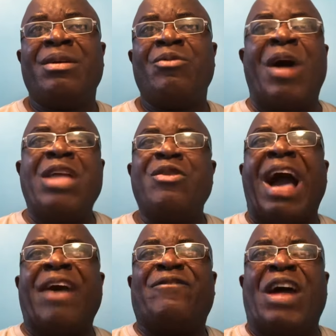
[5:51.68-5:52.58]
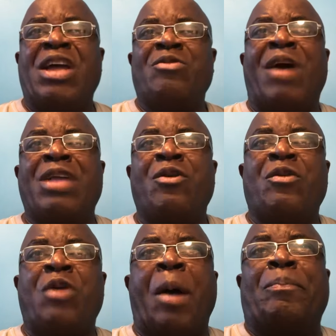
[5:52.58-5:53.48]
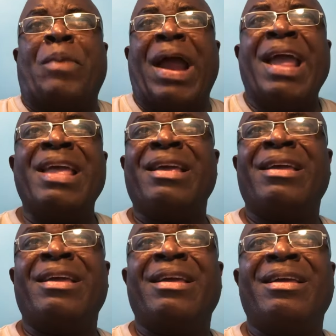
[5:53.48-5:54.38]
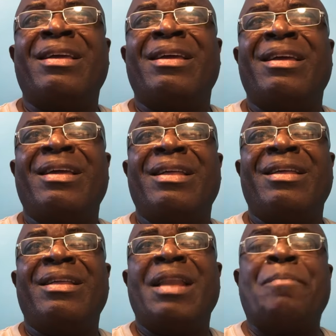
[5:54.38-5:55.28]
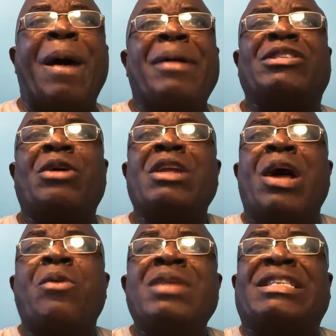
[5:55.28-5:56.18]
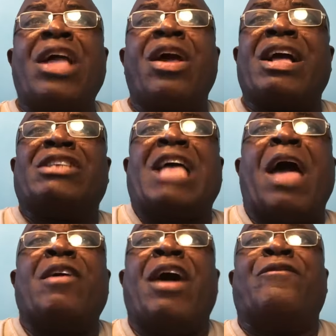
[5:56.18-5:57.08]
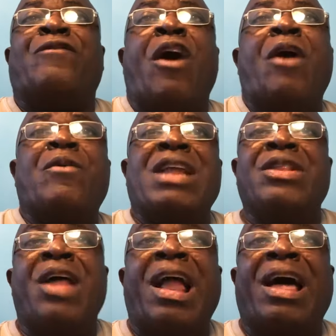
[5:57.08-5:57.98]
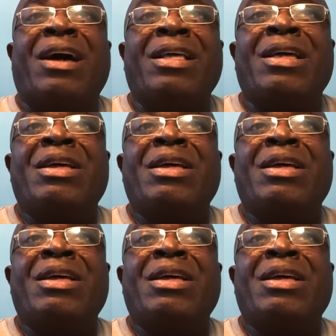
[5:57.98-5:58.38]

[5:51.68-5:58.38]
While you guys, and while you're praying, the Bible tells them, what do you think is avoid one another,